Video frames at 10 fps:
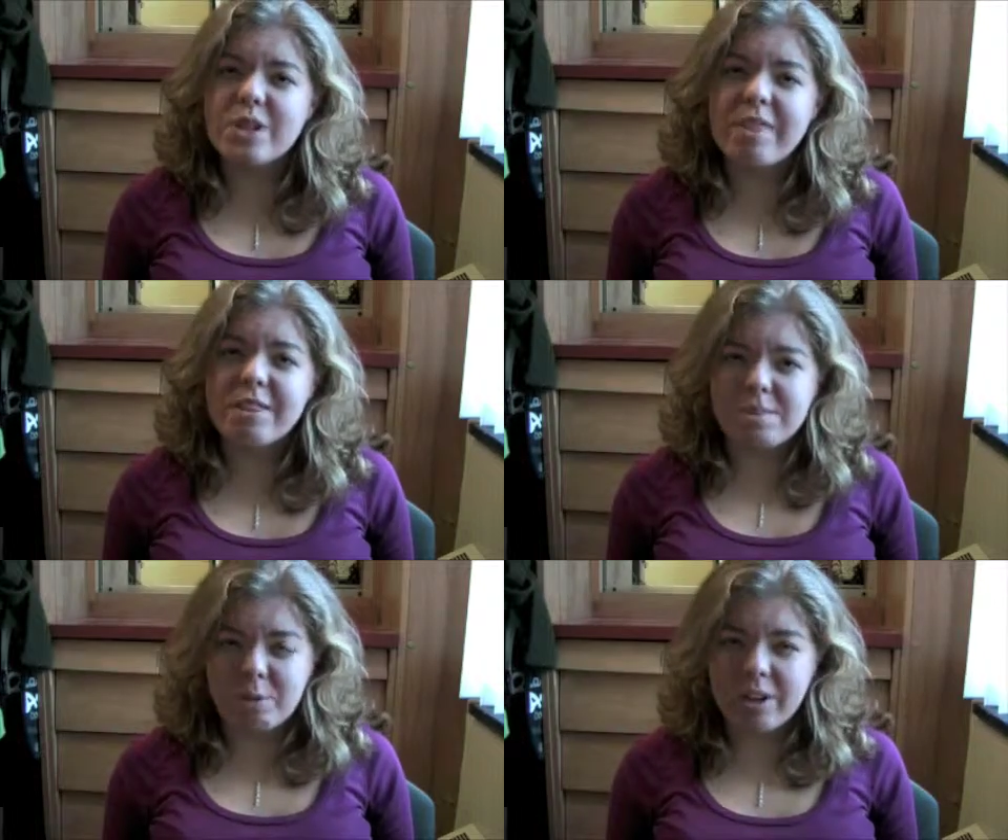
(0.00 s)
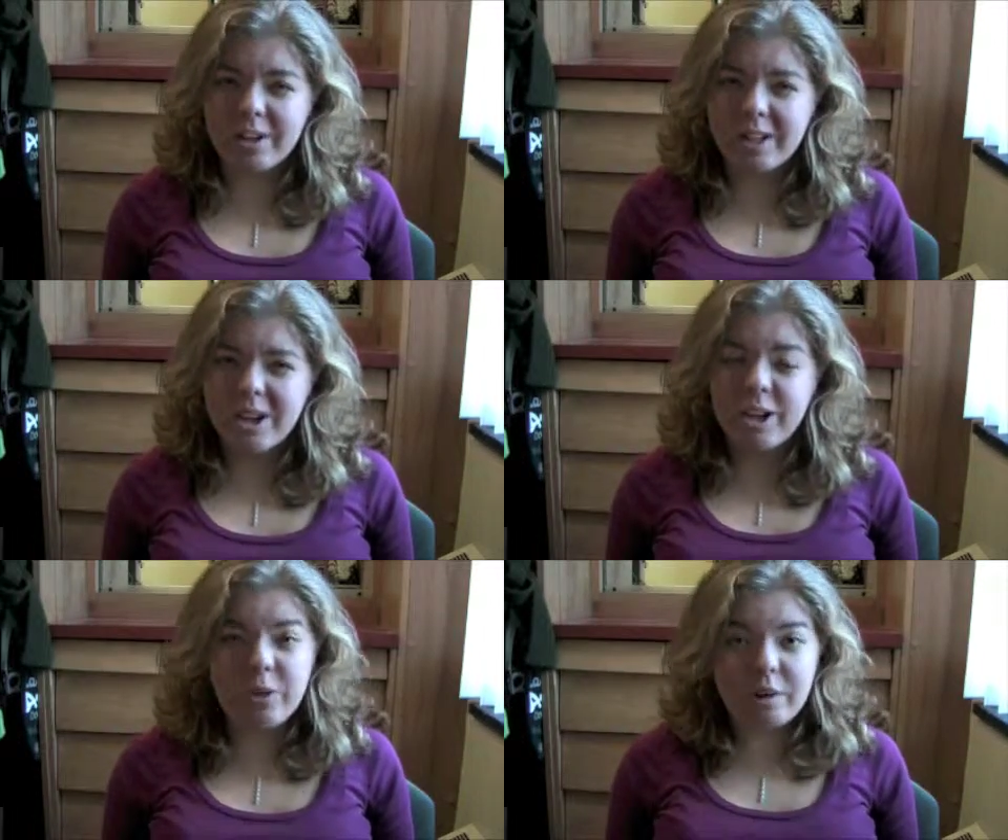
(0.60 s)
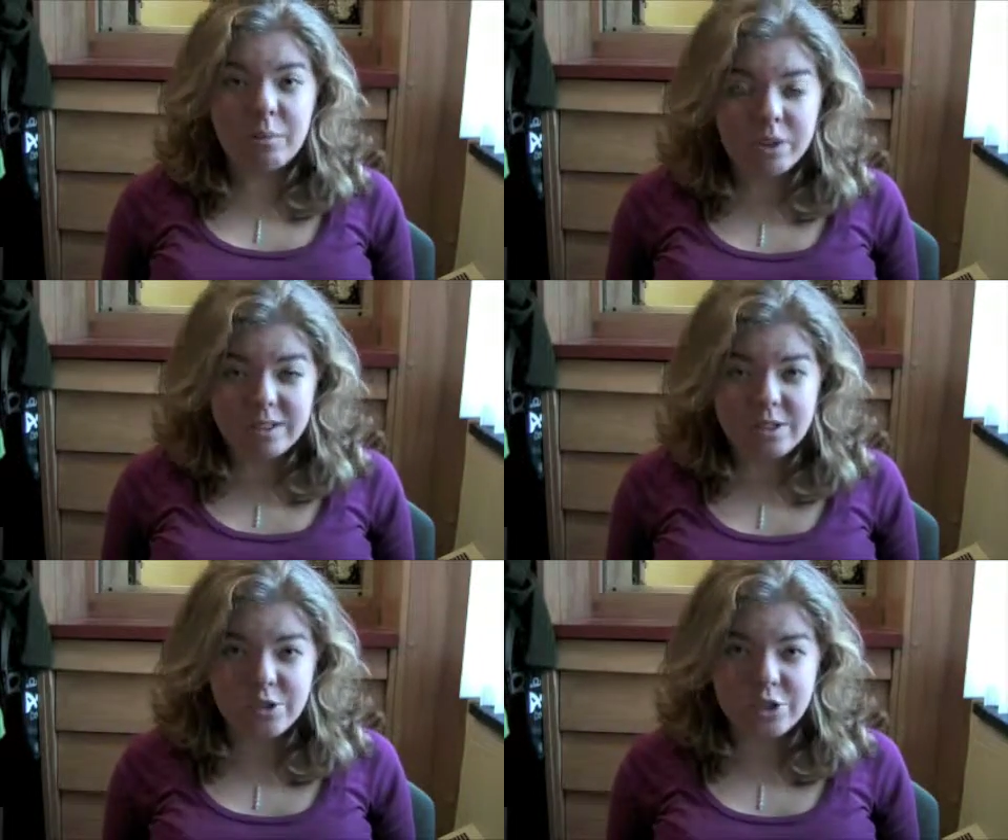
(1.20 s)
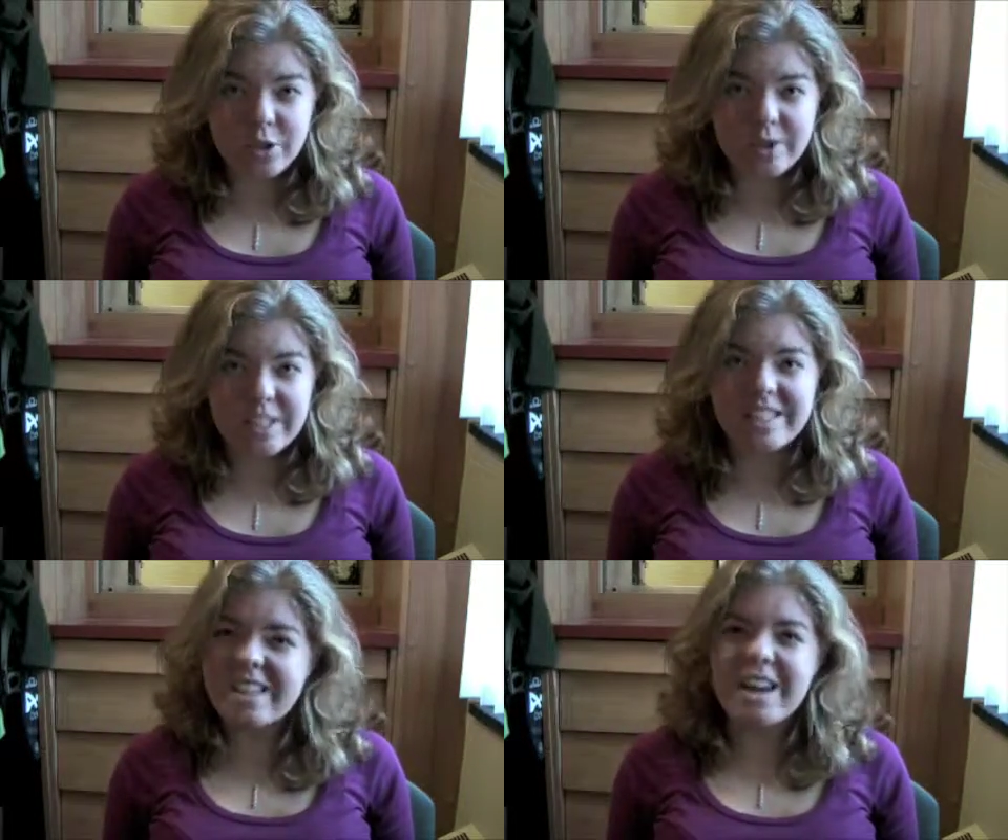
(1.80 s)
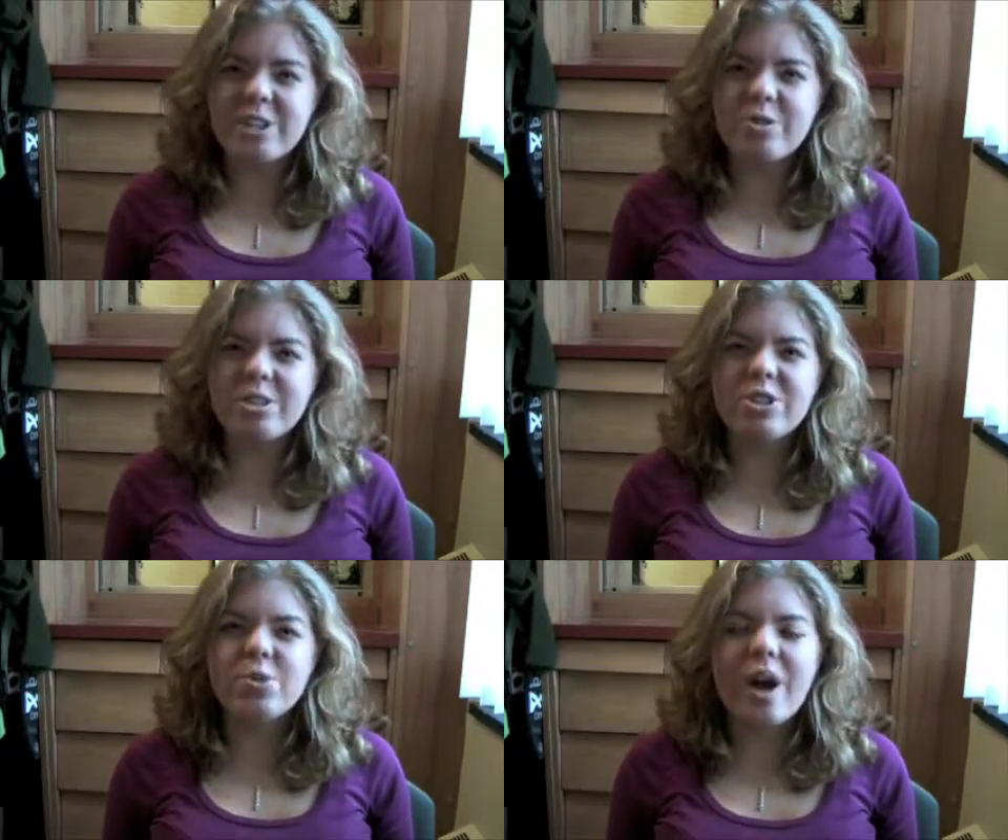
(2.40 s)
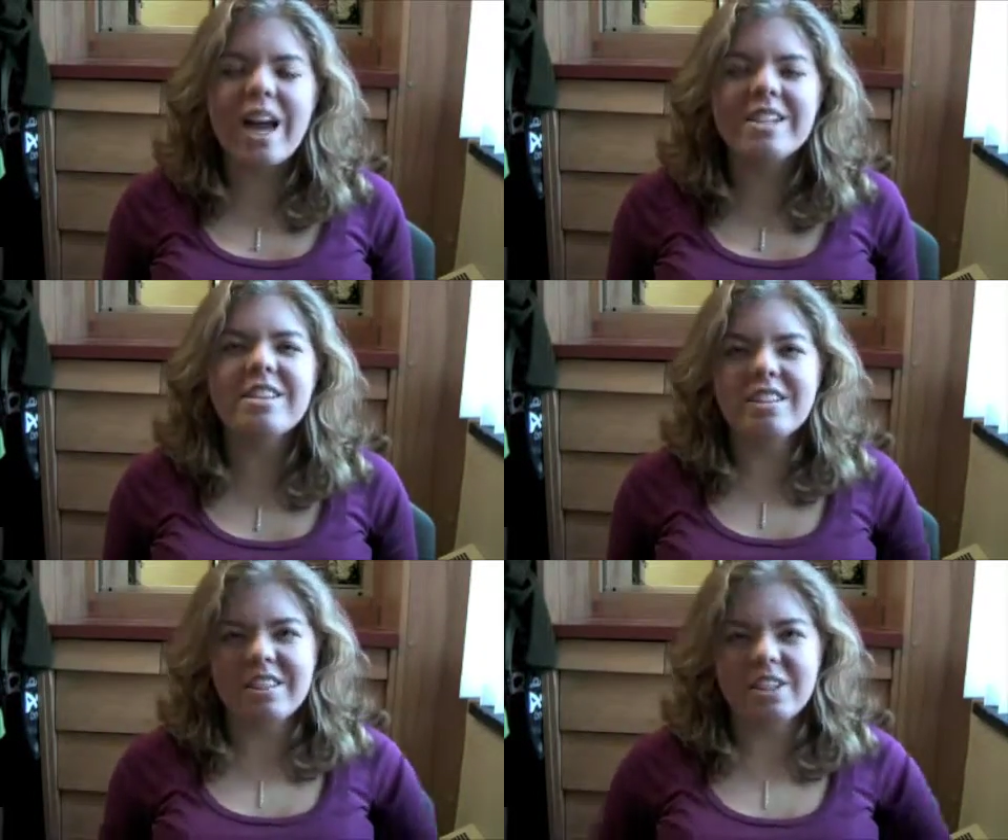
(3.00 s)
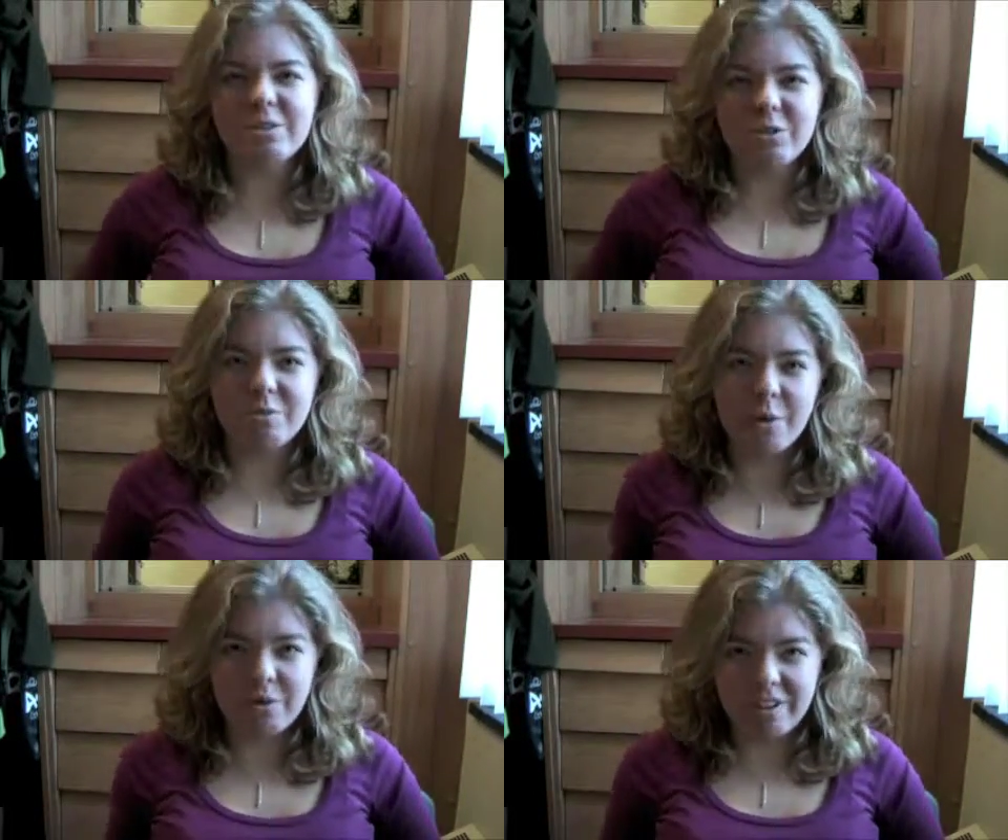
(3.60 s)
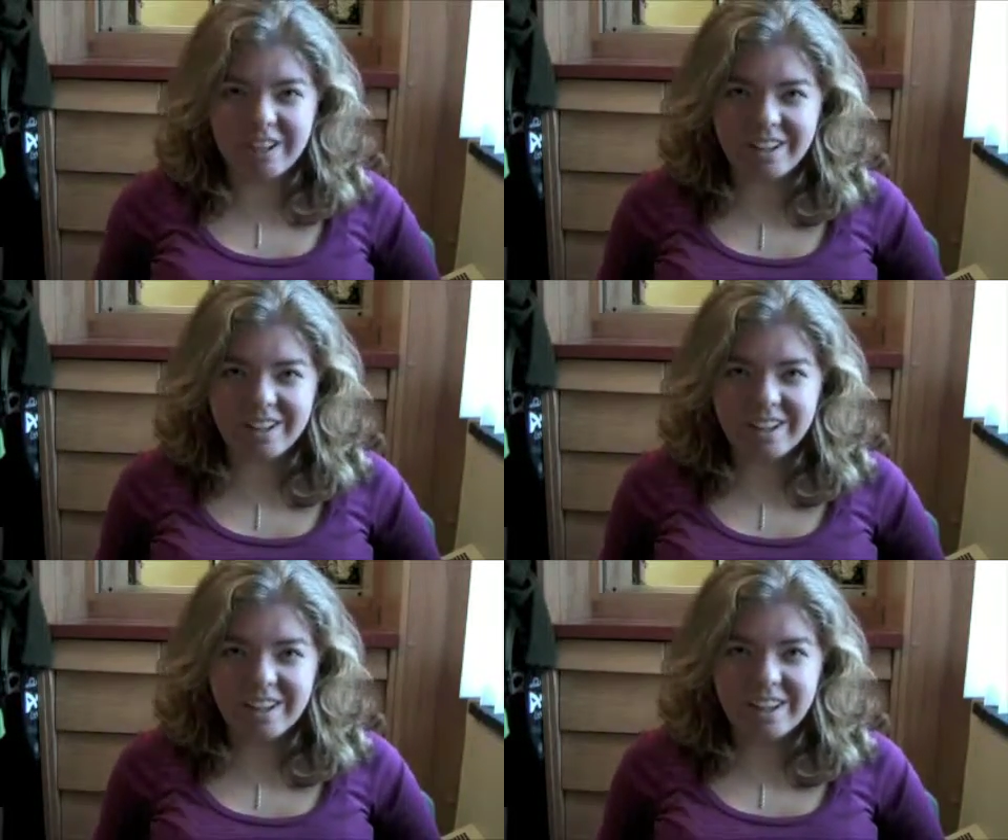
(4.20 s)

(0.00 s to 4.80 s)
in this book. Greg Mortensen shows us that you can do anything if you're motivated.